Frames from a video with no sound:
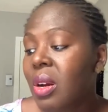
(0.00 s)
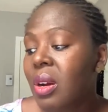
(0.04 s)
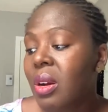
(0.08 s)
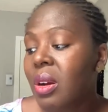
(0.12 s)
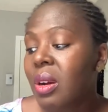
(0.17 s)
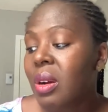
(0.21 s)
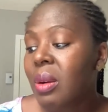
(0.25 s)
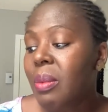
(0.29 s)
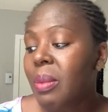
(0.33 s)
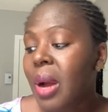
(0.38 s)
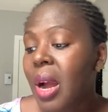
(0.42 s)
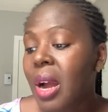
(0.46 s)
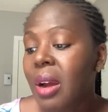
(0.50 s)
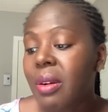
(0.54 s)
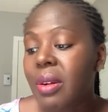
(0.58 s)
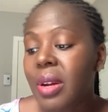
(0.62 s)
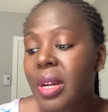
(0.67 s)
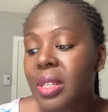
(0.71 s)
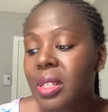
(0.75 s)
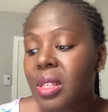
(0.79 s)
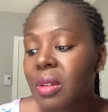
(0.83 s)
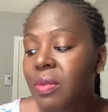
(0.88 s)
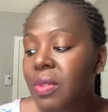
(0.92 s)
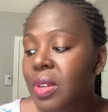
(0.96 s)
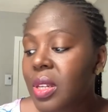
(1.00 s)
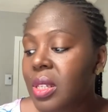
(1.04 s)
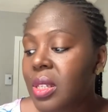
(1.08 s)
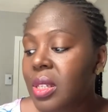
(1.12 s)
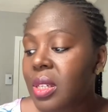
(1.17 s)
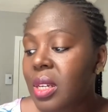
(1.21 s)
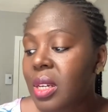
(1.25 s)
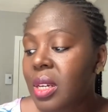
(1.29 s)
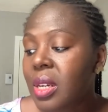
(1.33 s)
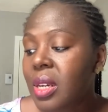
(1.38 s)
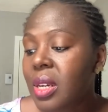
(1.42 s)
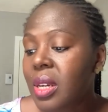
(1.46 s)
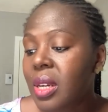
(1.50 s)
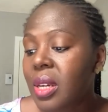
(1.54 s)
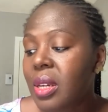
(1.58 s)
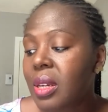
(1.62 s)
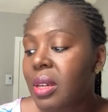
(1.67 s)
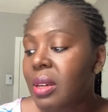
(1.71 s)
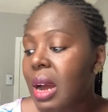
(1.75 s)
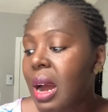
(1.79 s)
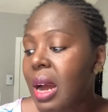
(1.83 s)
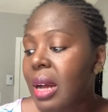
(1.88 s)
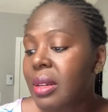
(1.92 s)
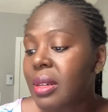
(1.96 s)
aggressivity,
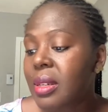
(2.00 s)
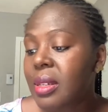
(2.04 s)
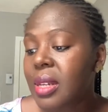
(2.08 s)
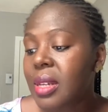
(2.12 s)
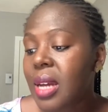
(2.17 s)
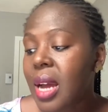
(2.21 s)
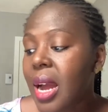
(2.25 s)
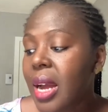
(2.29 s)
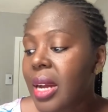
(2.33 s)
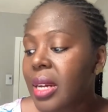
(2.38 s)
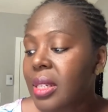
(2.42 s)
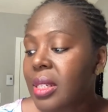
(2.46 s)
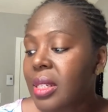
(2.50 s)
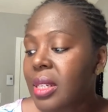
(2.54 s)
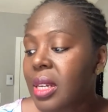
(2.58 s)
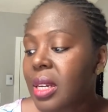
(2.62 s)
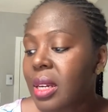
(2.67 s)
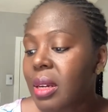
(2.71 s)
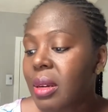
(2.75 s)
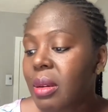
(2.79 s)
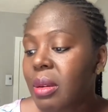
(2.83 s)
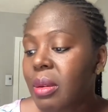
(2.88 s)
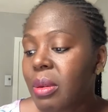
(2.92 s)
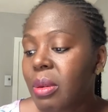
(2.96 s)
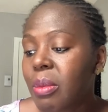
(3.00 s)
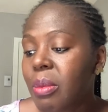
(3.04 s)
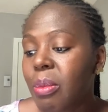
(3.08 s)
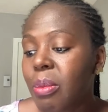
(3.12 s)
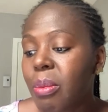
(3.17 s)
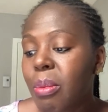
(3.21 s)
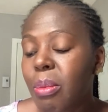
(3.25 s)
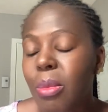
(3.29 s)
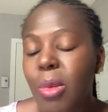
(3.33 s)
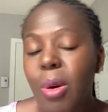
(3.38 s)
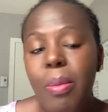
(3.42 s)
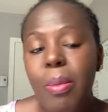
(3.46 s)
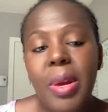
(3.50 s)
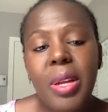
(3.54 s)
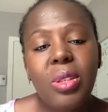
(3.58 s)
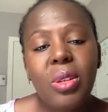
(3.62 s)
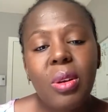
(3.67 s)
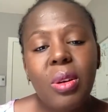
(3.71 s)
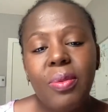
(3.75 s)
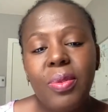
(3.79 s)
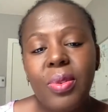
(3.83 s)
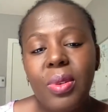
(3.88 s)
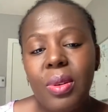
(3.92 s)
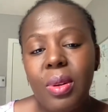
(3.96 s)
anxiety,
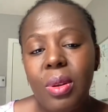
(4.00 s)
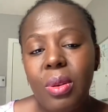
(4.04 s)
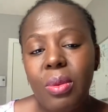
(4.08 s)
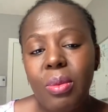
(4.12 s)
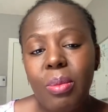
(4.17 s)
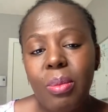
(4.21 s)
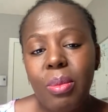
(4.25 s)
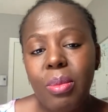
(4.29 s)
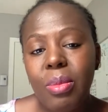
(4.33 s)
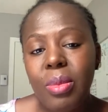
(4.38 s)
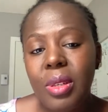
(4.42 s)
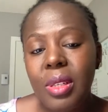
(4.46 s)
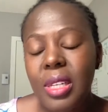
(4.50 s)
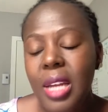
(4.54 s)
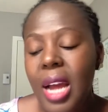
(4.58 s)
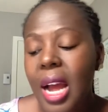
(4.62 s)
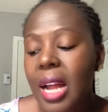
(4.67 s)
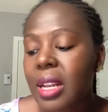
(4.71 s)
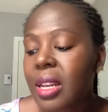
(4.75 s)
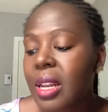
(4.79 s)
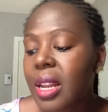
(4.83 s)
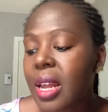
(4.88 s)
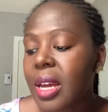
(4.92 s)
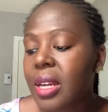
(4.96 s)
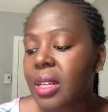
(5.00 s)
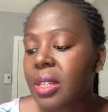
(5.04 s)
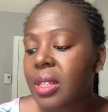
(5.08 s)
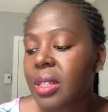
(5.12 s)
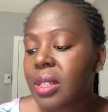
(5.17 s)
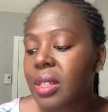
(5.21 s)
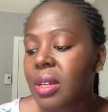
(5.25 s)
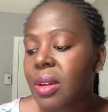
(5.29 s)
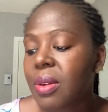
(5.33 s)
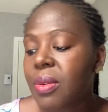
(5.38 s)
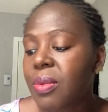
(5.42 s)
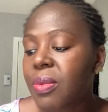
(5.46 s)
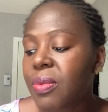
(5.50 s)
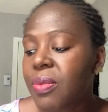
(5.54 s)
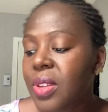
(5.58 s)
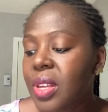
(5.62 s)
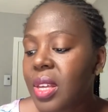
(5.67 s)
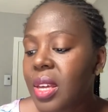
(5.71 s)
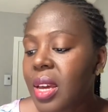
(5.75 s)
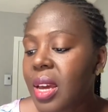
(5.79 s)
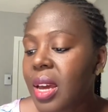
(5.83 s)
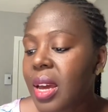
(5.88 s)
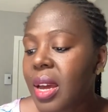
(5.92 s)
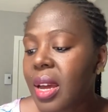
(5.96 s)
moments of sadness,
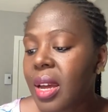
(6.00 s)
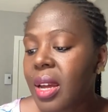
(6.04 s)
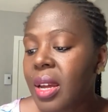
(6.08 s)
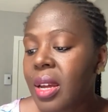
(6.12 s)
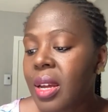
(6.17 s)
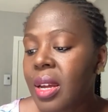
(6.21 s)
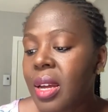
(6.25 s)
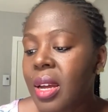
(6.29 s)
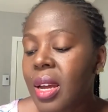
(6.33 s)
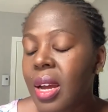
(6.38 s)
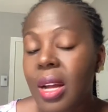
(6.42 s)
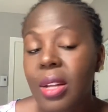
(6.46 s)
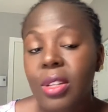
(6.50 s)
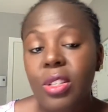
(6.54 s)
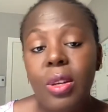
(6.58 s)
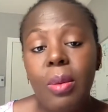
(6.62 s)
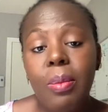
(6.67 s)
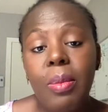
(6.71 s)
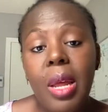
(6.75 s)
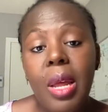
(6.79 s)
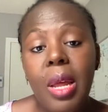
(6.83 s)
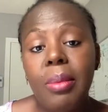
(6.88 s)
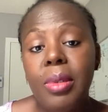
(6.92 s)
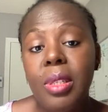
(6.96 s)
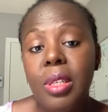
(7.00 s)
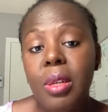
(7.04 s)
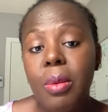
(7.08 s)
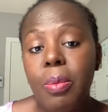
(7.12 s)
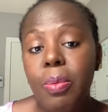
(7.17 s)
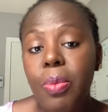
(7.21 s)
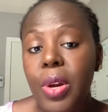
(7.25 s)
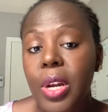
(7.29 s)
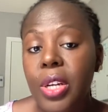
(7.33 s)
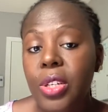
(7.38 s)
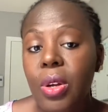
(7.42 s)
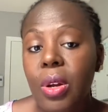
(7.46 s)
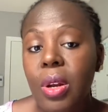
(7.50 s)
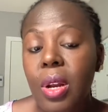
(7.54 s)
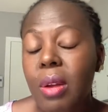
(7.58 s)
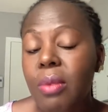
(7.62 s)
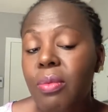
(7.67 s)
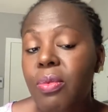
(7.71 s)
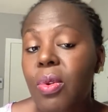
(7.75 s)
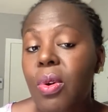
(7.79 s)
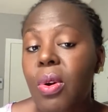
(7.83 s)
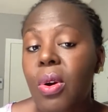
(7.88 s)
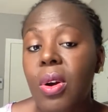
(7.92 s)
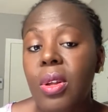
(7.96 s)
fear, and sometimes depression,
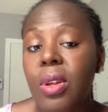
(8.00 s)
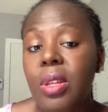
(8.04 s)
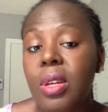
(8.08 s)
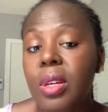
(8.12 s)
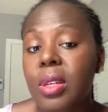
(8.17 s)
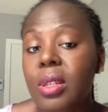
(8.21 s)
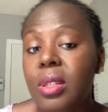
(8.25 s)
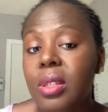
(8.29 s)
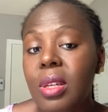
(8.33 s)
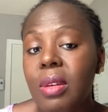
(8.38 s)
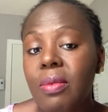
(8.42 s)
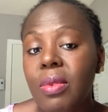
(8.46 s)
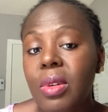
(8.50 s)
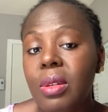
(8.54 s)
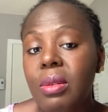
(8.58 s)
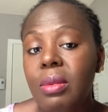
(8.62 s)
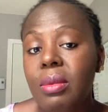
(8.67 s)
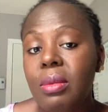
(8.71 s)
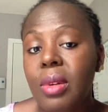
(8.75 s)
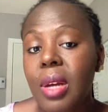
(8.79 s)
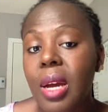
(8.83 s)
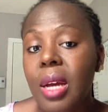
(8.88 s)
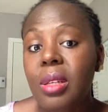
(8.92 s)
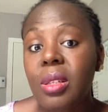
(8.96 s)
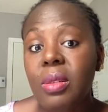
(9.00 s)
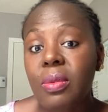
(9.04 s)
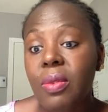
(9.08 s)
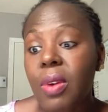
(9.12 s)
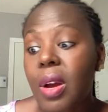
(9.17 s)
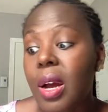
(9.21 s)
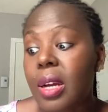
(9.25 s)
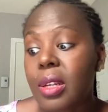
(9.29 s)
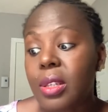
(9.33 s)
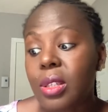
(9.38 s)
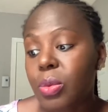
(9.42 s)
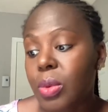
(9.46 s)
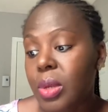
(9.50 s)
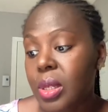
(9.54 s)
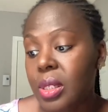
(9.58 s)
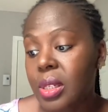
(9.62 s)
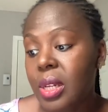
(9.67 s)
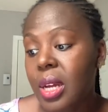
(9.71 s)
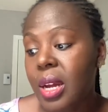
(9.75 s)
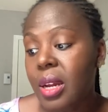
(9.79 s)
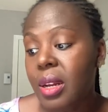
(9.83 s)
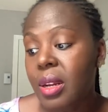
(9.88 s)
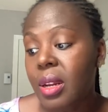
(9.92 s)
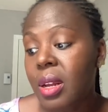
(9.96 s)
and for others, even as far as
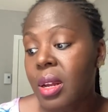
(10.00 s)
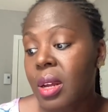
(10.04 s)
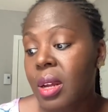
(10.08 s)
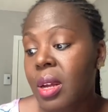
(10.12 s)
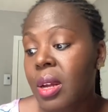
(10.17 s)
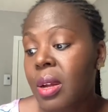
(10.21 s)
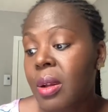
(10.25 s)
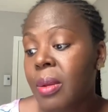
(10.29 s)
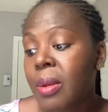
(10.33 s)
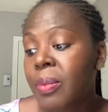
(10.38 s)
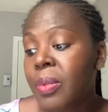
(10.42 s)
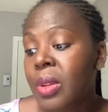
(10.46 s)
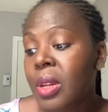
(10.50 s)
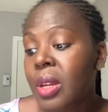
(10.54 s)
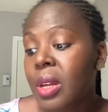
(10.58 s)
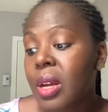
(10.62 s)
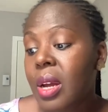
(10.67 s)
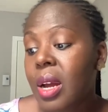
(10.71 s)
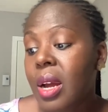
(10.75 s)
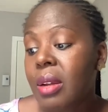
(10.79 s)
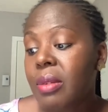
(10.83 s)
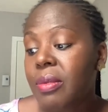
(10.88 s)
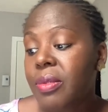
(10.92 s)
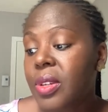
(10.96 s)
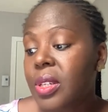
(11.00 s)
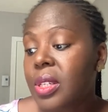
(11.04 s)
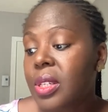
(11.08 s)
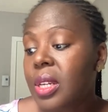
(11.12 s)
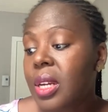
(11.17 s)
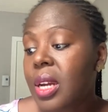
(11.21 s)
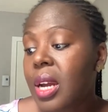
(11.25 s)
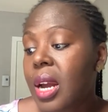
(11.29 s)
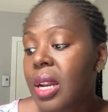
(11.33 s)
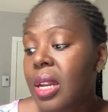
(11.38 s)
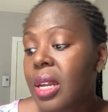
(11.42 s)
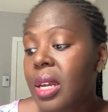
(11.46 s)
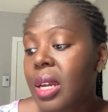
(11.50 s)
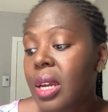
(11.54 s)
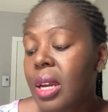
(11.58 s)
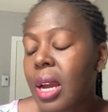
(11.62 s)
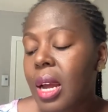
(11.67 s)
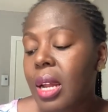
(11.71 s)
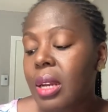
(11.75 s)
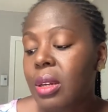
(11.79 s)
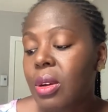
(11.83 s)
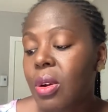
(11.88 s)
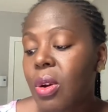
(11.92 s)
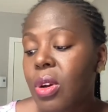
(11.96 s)
suicide. And physically, it
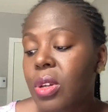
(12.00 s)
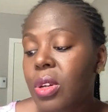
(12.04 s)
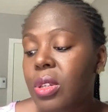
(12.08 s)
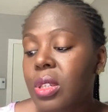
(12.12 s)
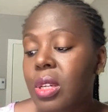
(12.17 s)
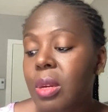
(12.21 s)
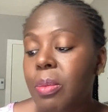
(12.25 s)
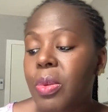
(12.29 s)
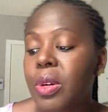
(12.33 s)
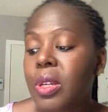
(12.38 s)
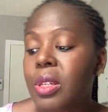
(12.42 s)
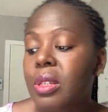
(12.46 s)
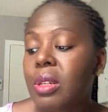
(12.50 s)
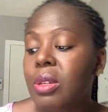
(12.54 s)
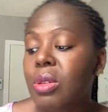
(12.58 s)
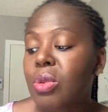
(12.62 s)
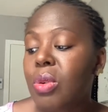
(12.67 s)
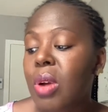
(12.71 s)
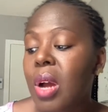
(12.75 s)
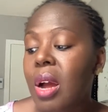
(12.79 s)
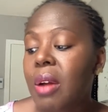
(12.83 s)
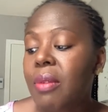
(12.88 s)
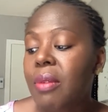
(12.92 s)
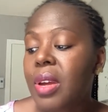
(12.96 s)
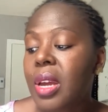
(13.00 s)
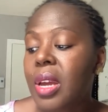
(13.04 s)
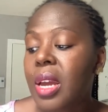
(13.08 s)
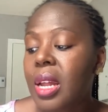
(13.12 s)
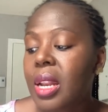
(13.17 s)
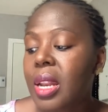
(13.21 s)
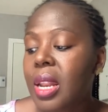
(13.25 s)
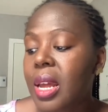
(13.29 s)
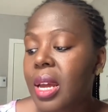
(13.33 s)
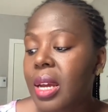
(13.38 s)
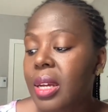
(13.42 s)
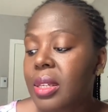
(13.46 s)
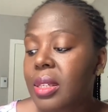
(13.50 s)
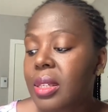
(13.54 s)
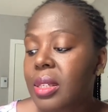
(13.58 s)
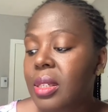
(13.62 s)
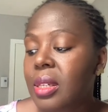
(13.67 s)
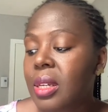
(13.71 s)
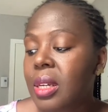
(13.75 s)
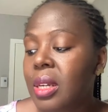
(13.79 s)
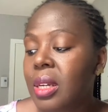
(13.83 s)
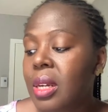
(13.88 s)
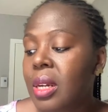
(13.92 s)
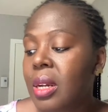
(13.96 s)
can cause the person to have headaches,